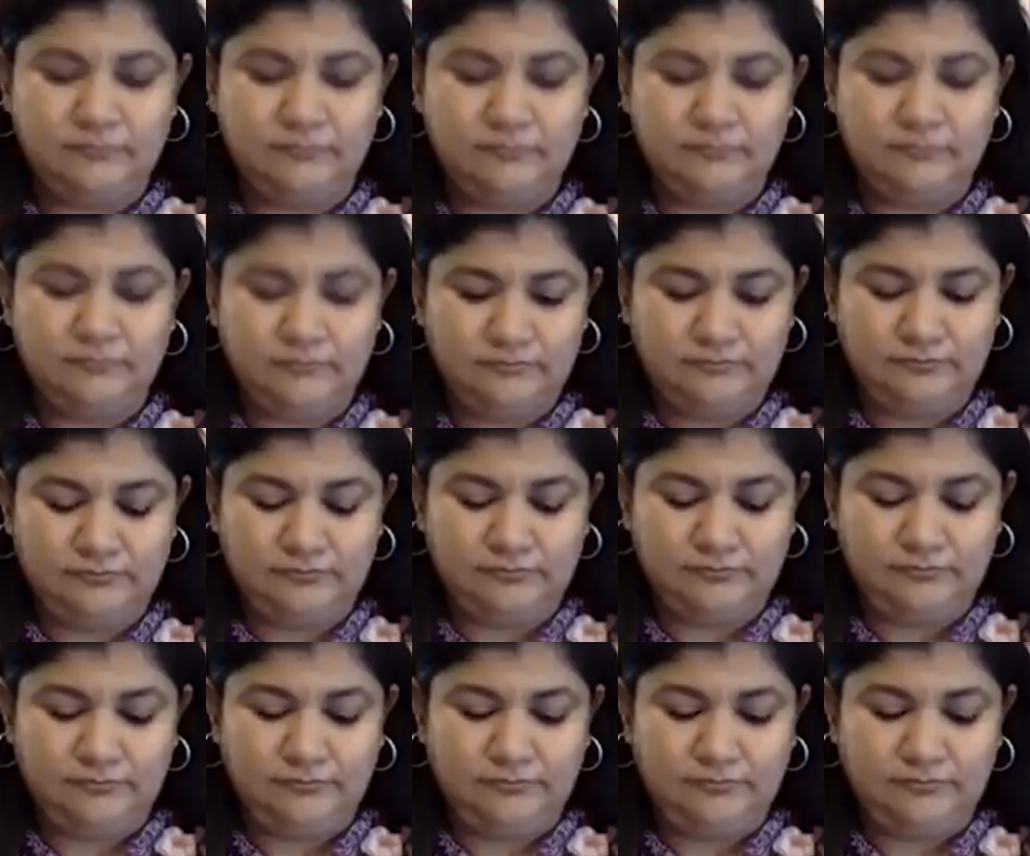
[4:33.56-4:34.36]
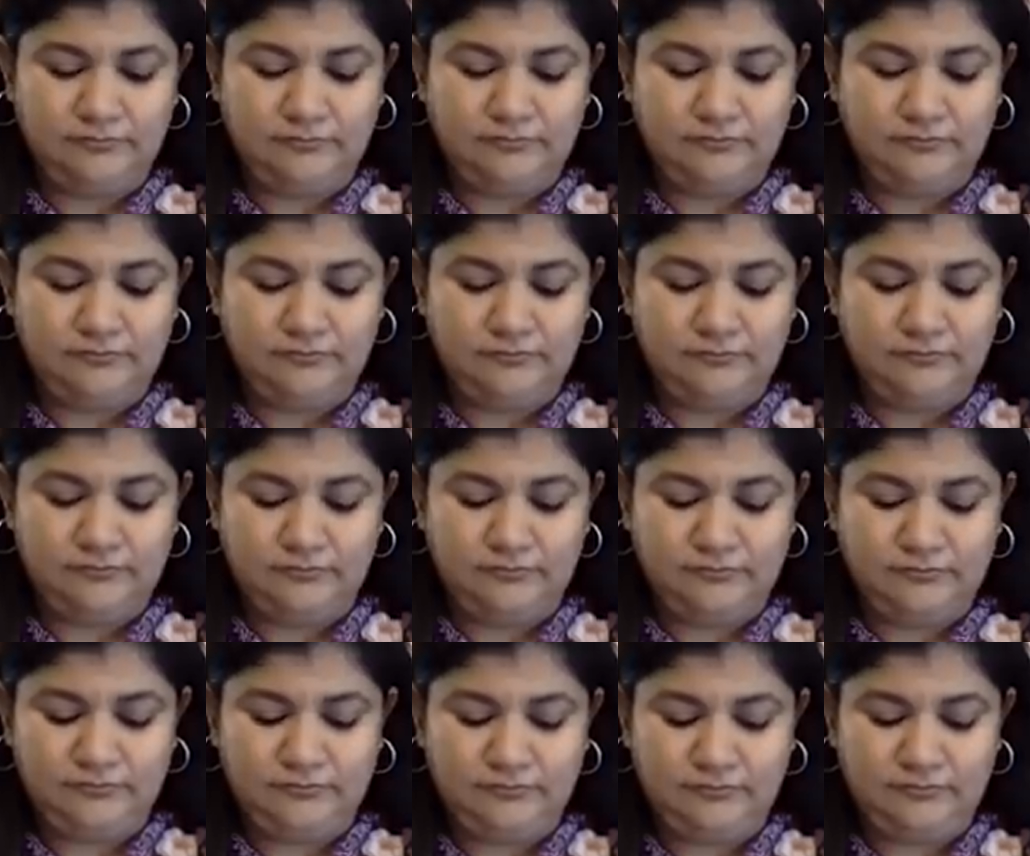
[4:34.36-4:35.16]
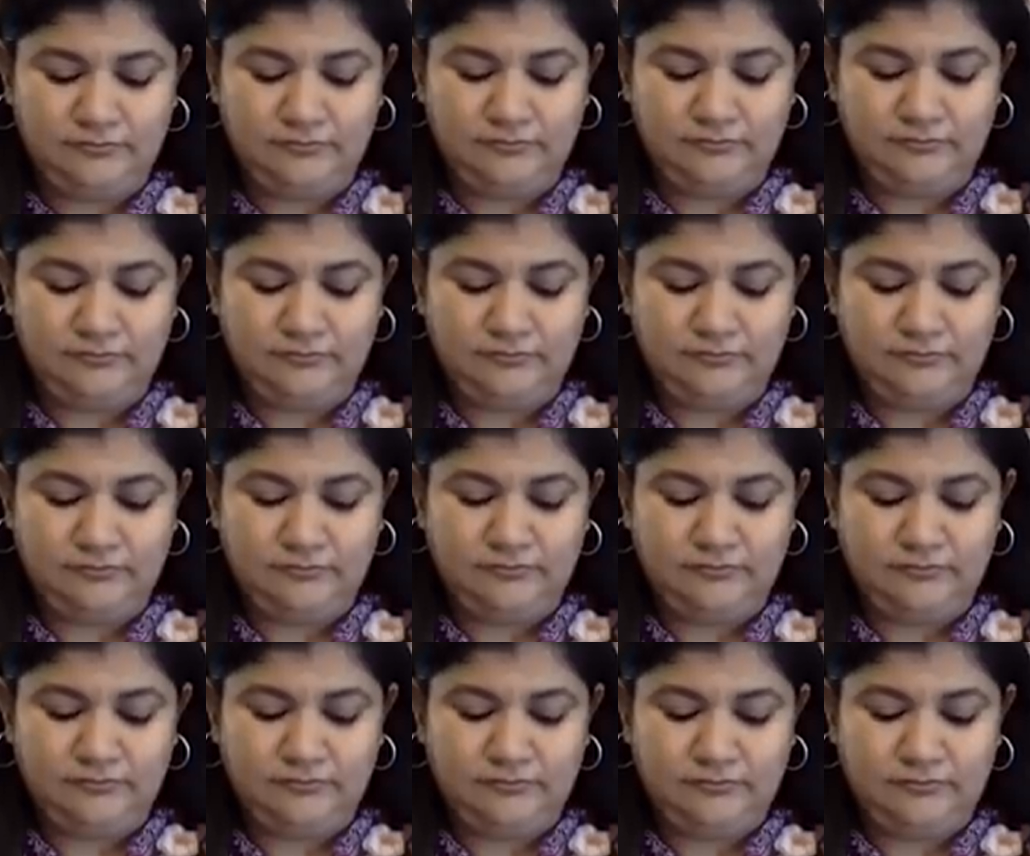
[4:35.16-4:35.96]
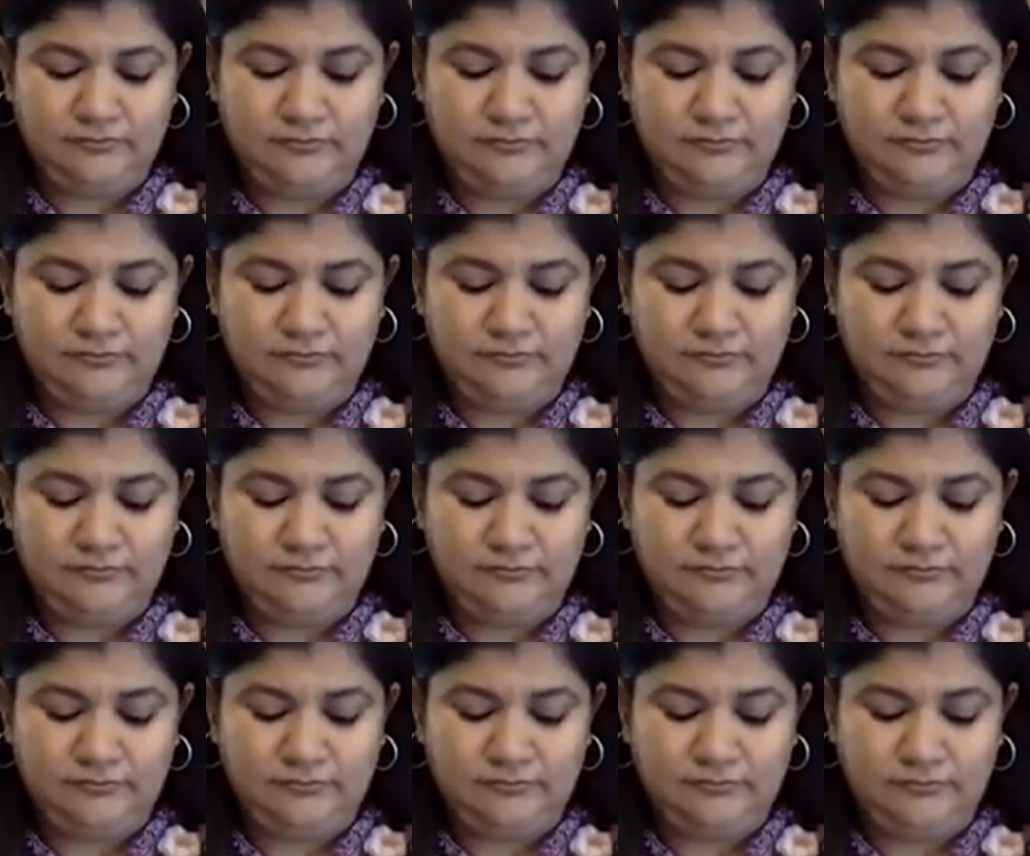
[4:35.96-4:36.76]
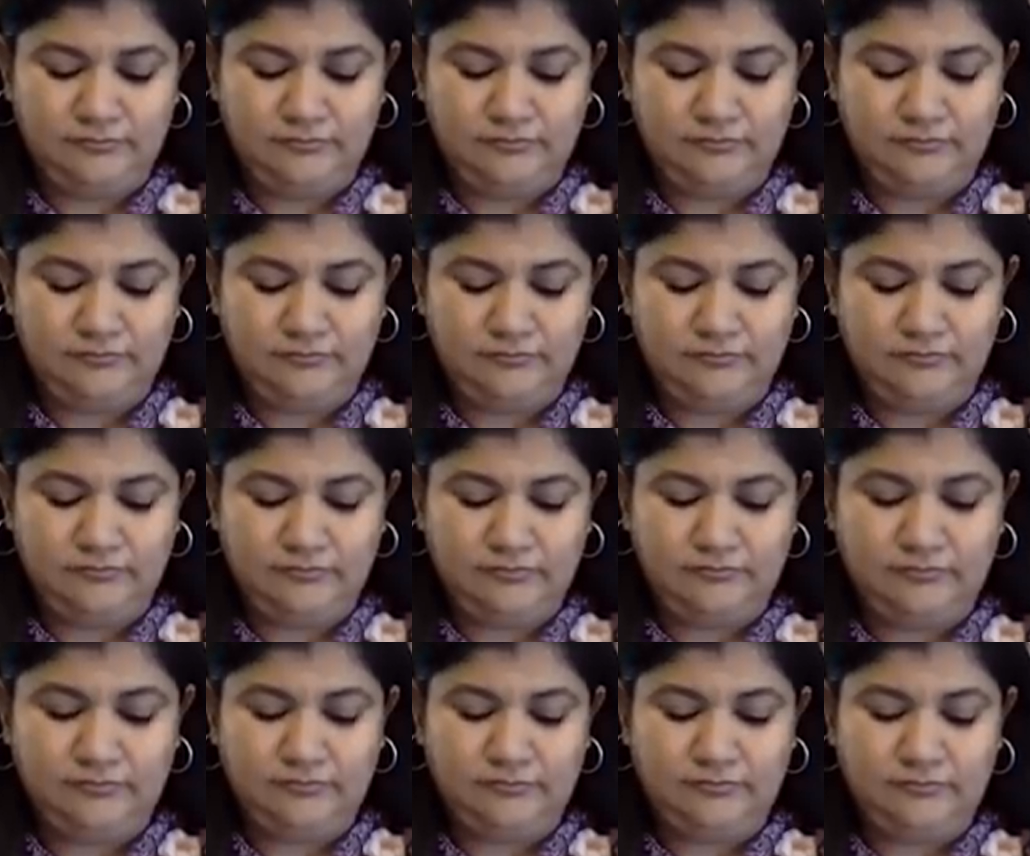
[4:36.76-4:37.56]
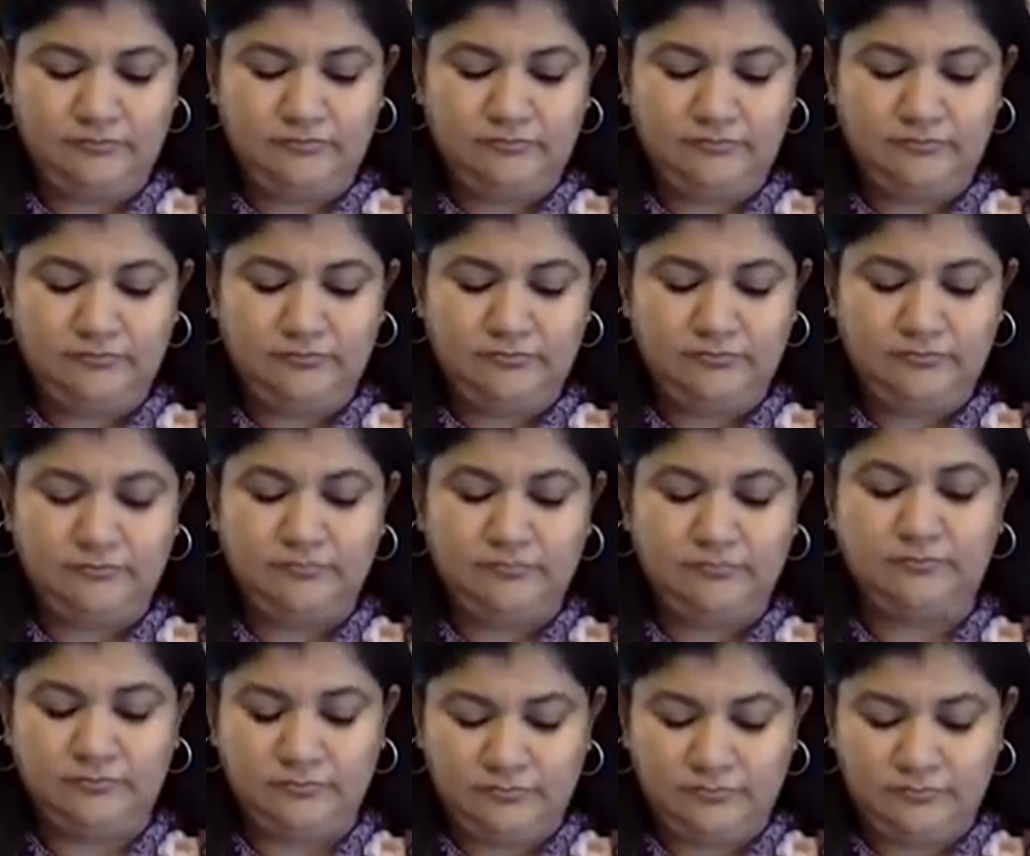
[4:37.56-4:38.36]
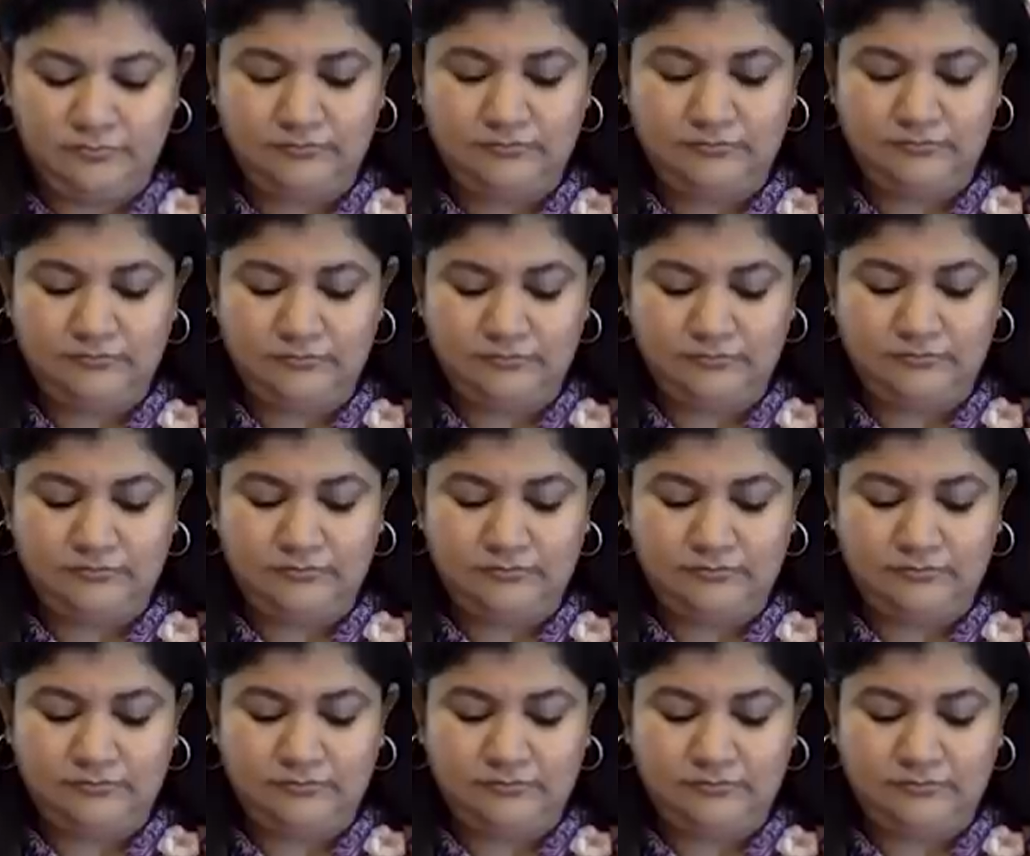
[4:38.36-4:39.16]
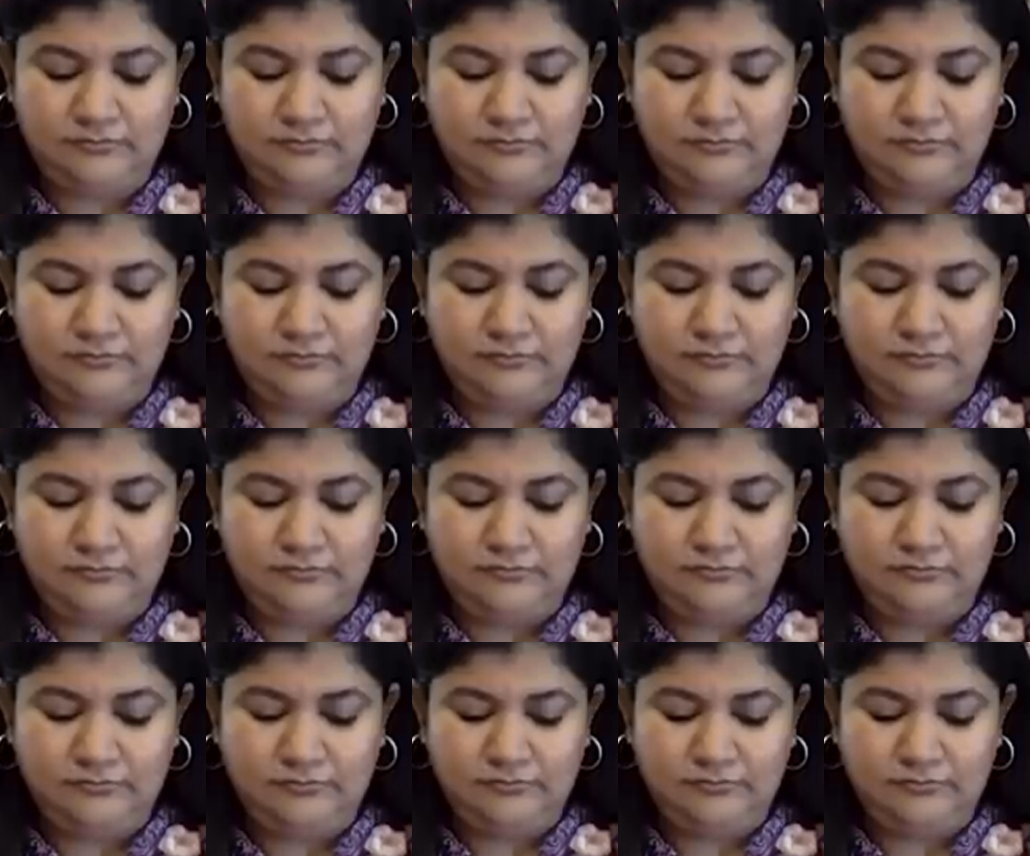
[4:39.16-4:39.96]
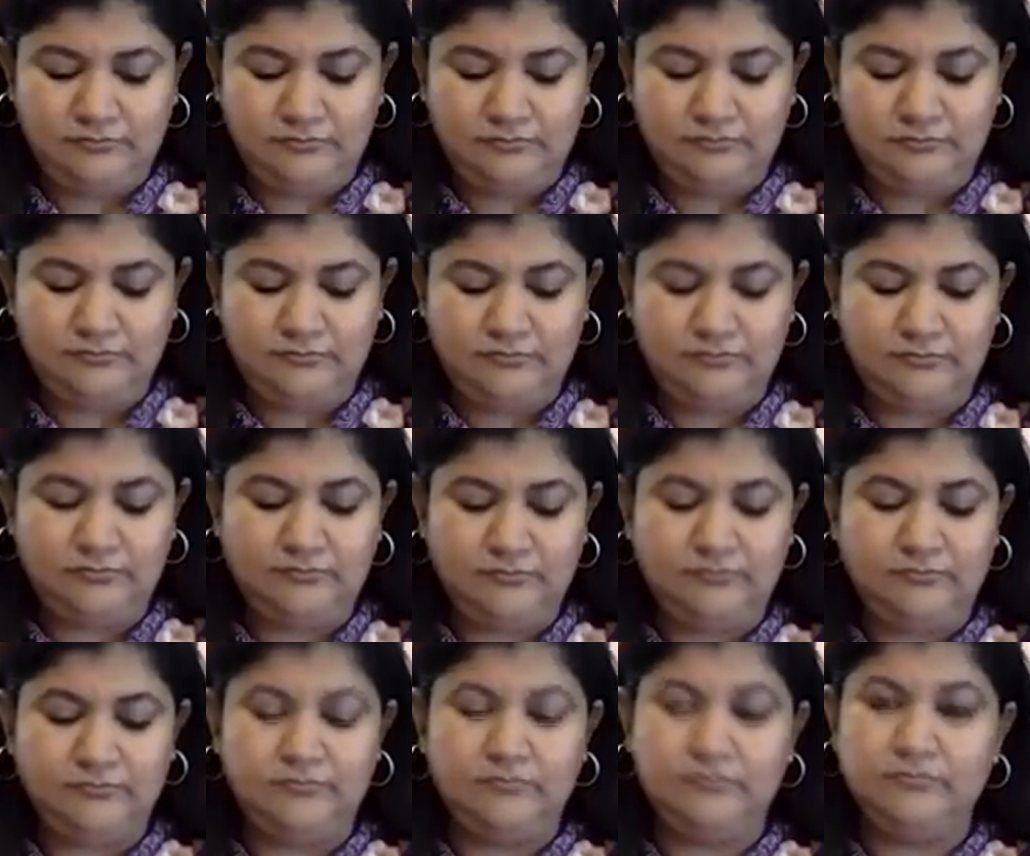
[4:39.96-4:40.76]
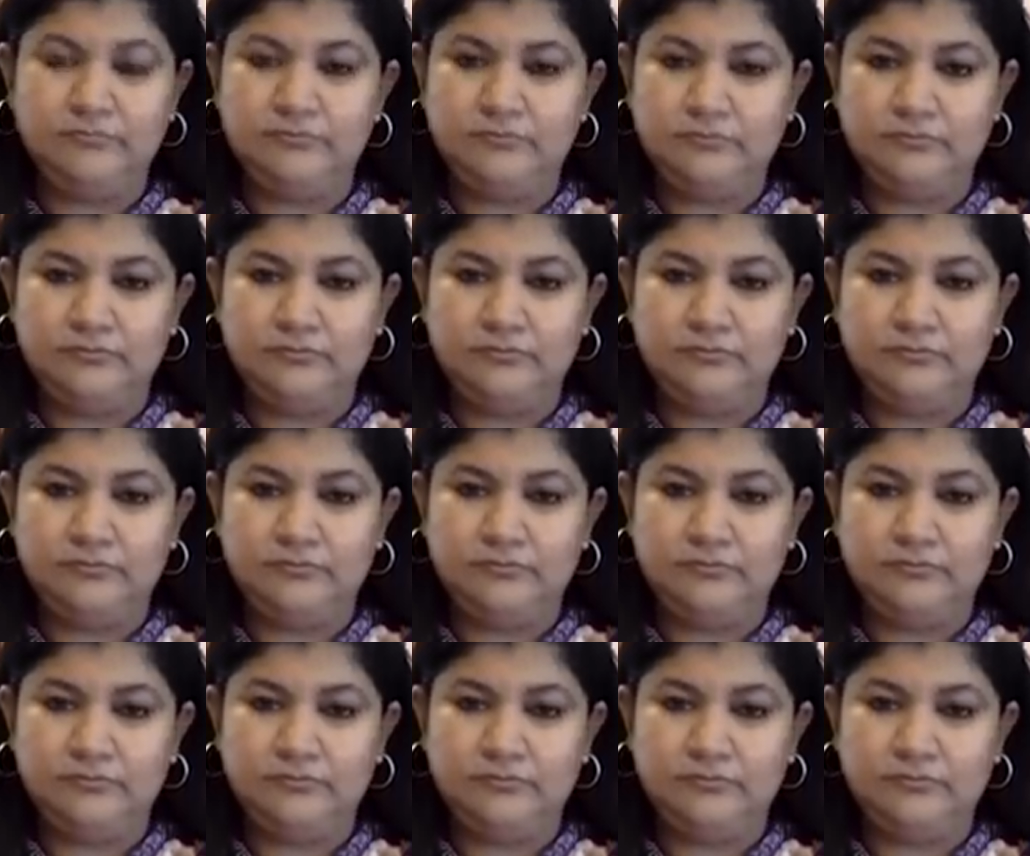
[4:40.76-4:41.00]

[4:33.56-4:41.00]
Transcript: (silent)